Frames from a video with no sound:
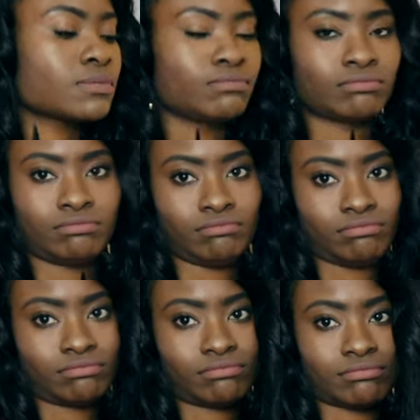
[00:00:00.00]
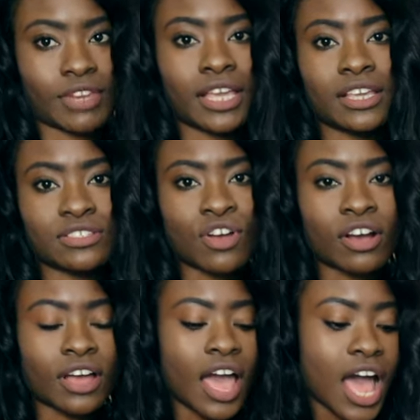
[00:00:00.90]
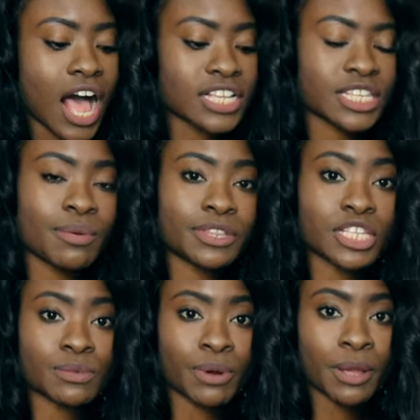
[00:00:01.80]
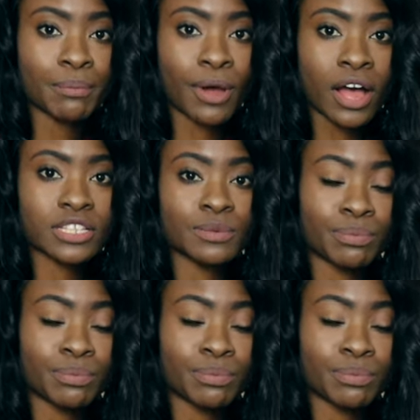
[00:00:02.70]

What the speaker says: I can't talk. I'll see what the spring box